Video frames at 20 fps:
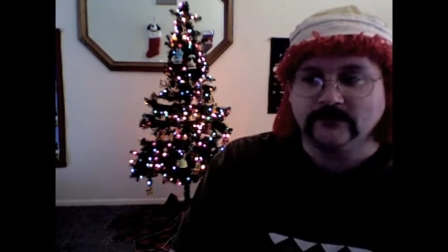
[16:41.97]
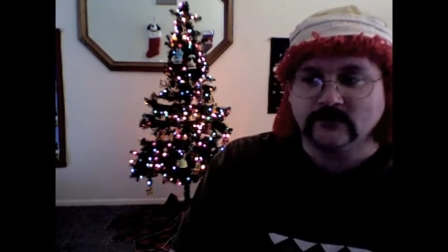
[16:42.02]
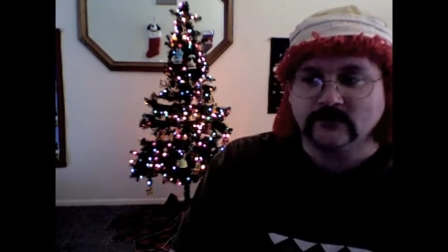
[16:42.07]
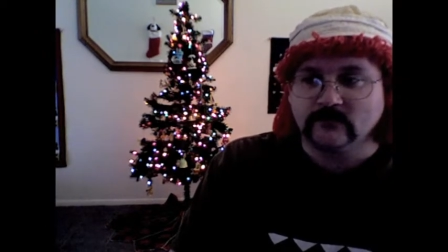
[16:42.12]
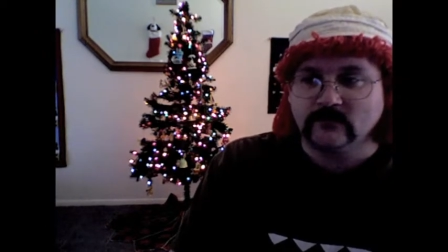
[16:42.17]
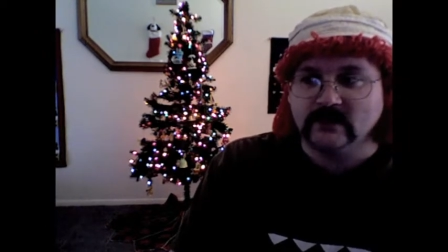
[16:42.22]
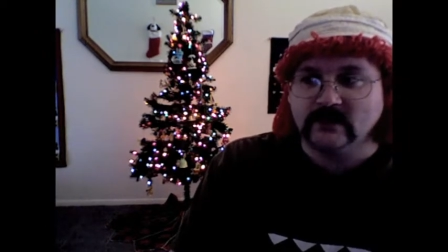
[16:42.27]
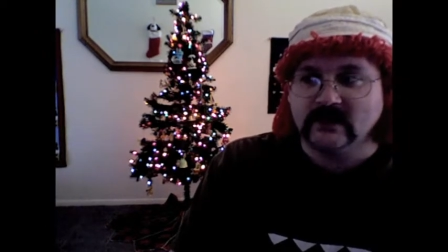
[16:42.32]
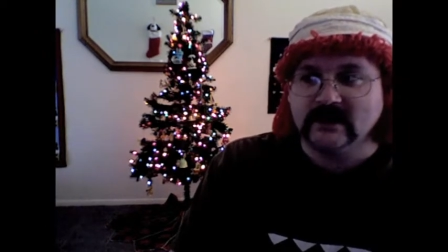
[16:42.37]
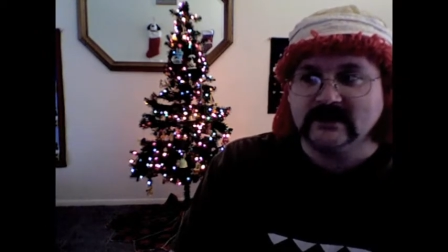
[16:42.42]

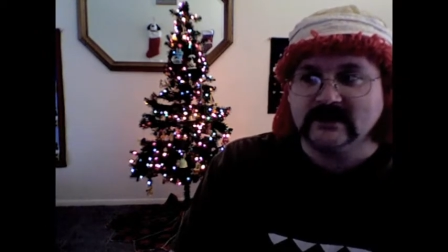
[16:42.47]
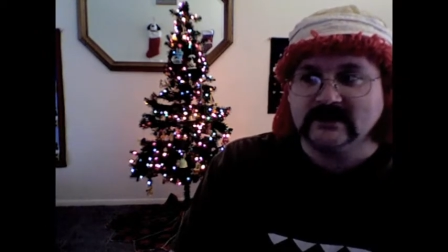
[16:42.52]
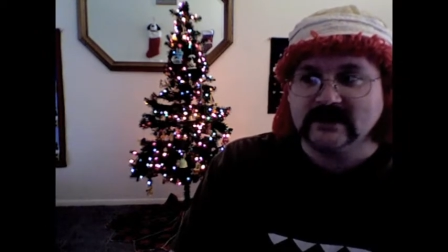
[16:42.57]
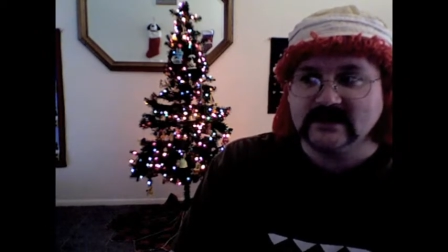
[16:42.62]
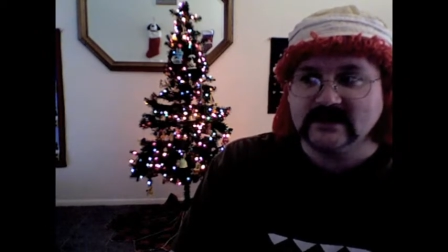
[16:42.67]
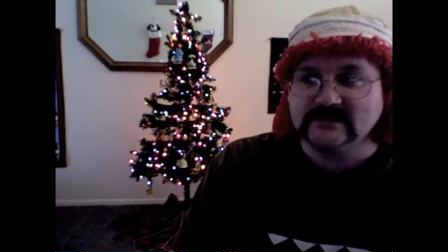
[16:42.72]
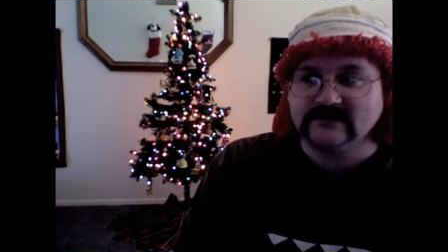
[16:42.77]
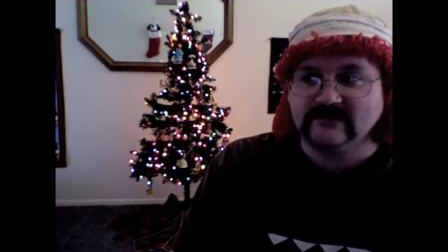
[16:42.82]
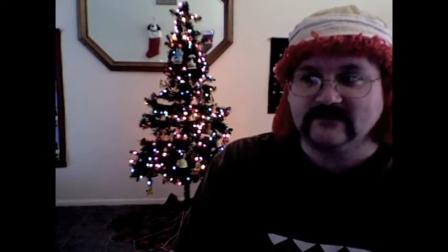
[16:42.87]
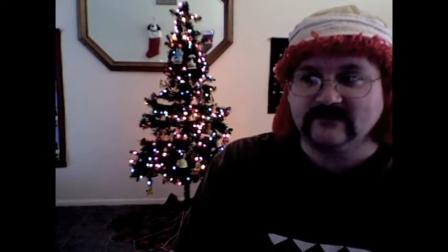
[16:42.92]
but it
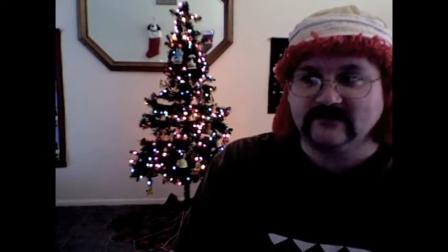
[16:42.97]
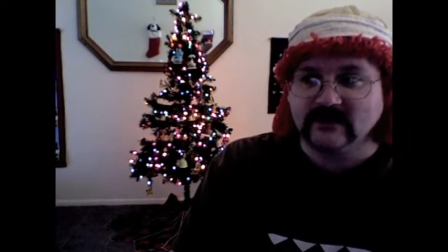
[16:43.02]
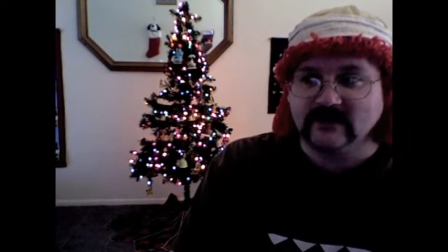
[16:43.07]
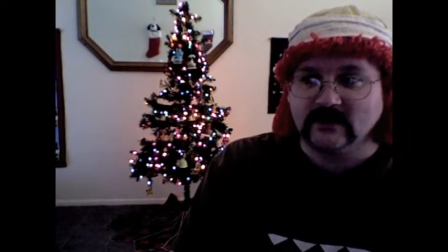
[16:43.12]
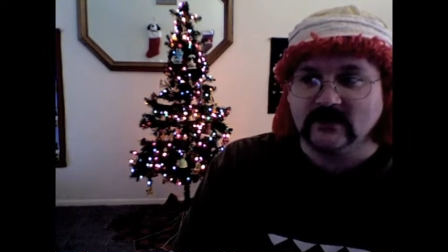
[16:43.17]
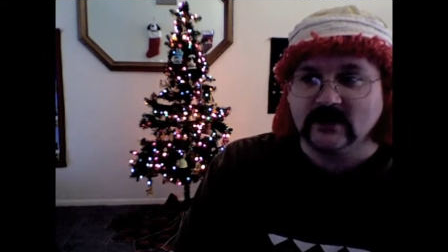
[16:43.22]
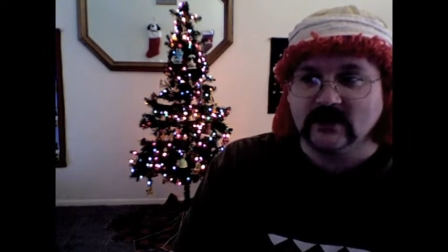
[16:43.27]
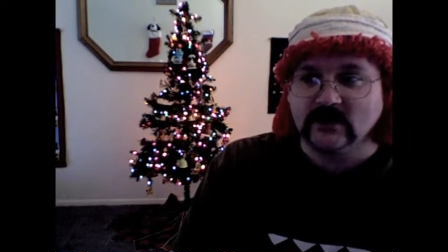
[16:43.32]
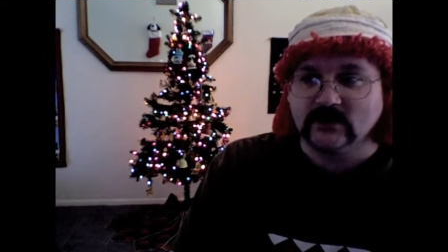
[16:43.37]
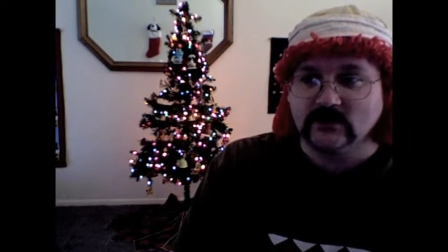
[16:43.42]
gets fun
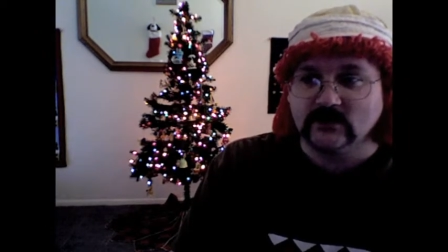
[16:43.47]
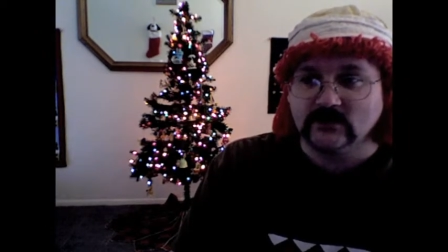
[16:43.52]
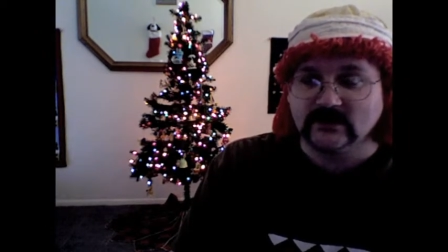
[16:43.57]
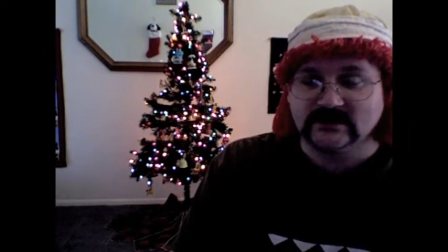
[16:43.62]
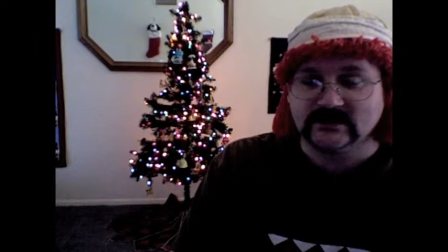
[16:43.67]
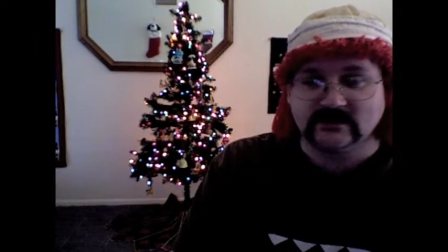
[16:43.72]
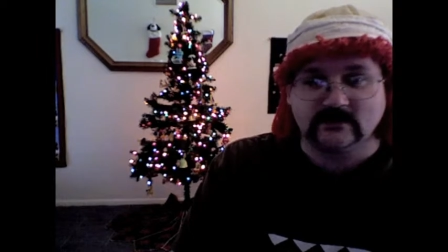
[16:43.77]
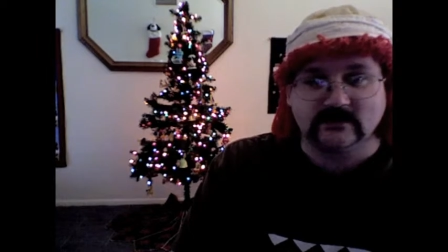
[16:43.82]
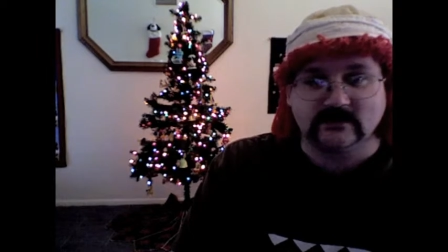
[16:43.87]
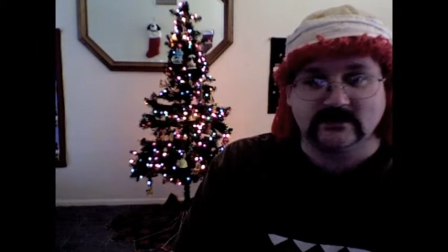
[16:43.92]
and good
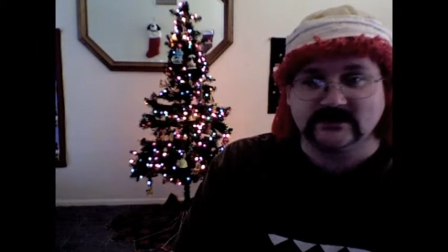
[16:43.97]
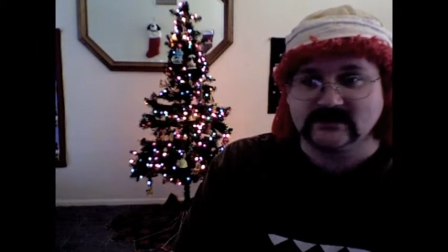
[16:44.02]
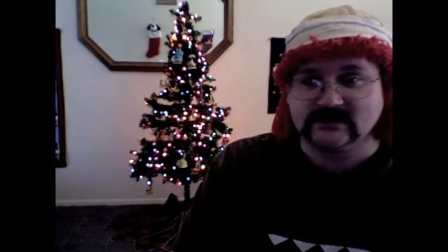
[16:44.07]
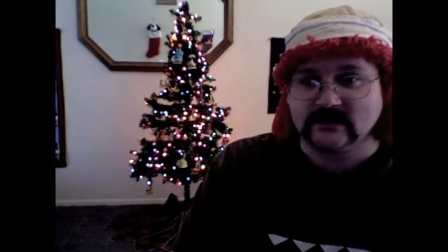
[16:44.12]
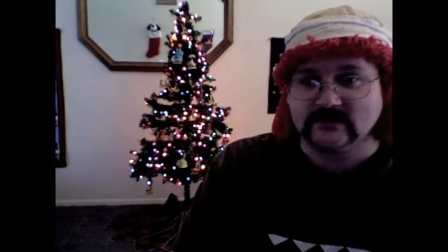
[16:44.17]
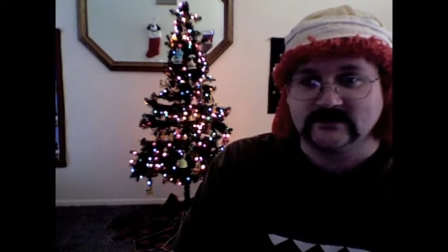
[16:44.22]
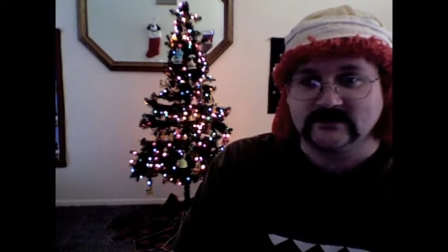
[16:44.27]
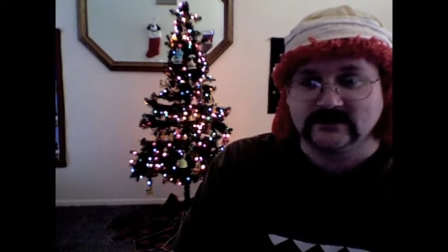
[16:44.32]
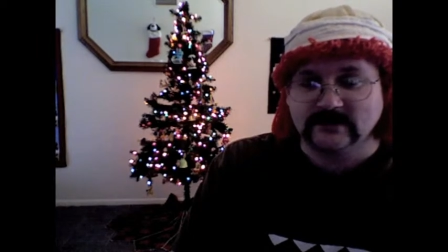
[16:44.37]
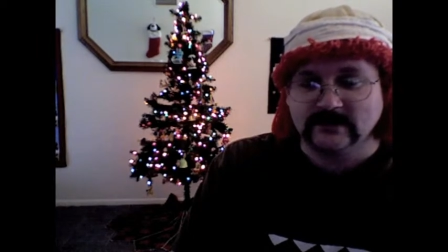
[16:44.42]
all at the same
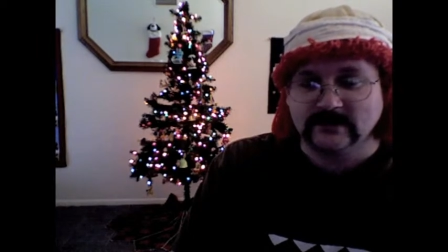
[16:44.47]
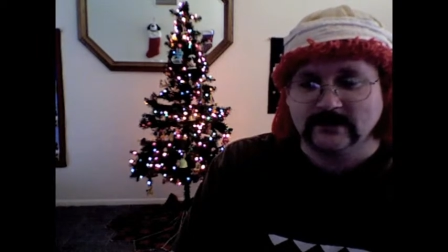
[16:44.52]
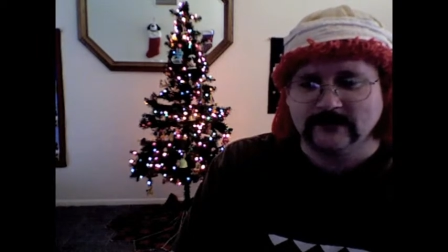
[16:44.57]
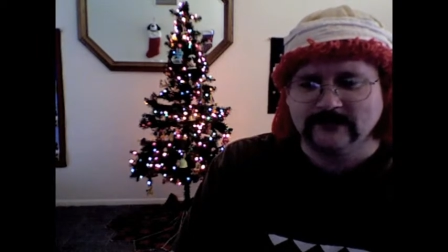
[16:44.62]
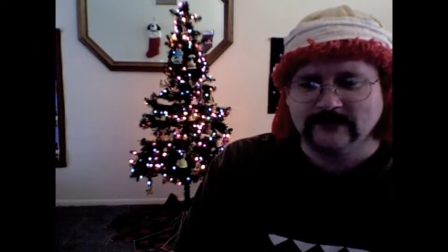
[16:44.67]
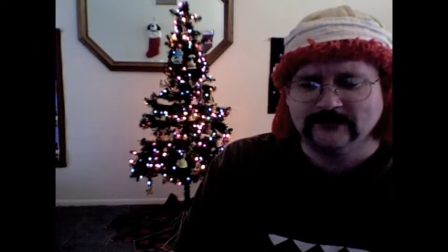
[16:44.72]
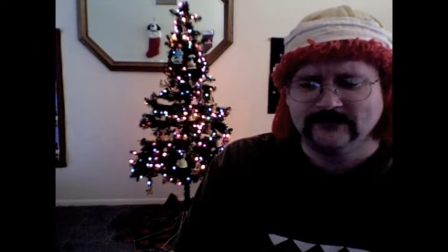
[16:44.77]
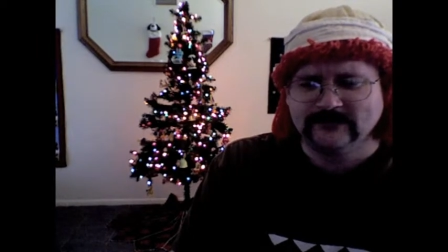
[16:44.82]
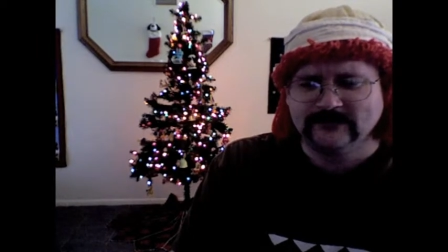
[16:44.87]
time.